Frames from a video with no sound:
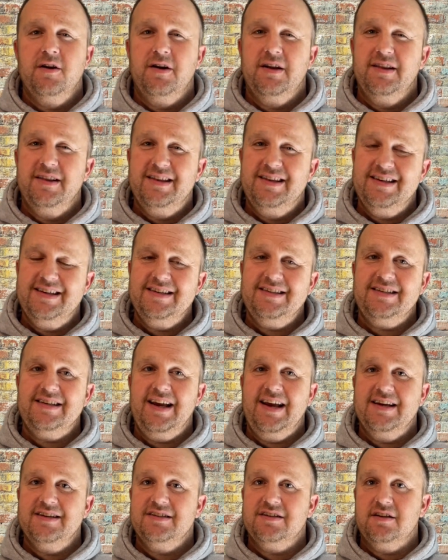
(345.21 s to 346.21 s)
And this
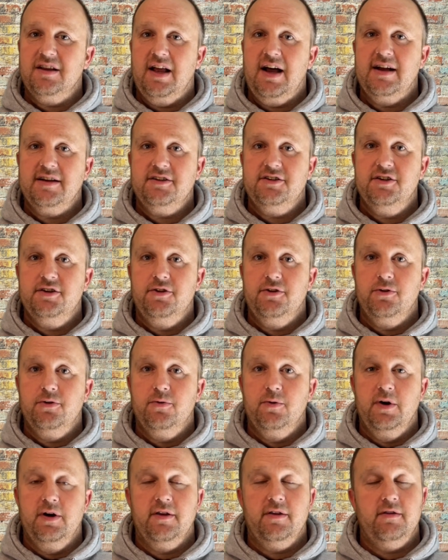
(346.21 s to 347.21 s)
has a lot to do
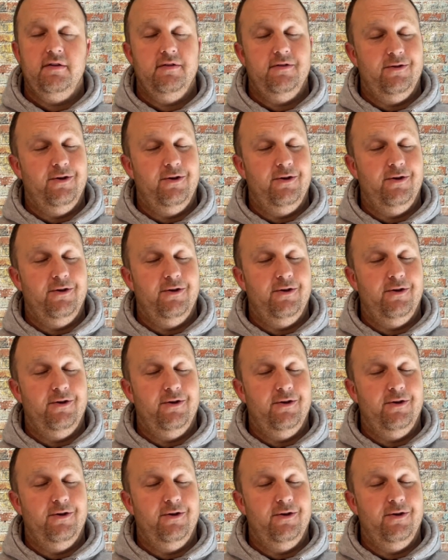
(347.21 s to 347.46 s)
with,